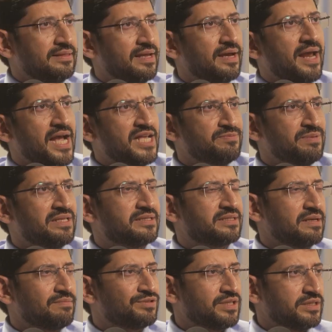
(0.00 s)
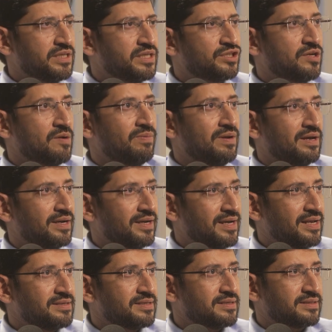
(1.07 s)
There has been some suggestion of lung
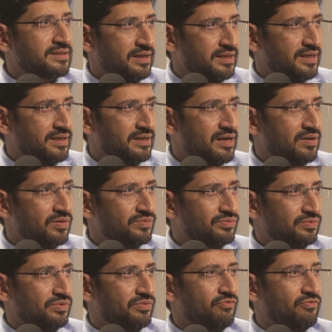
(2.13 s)
cancer screening now,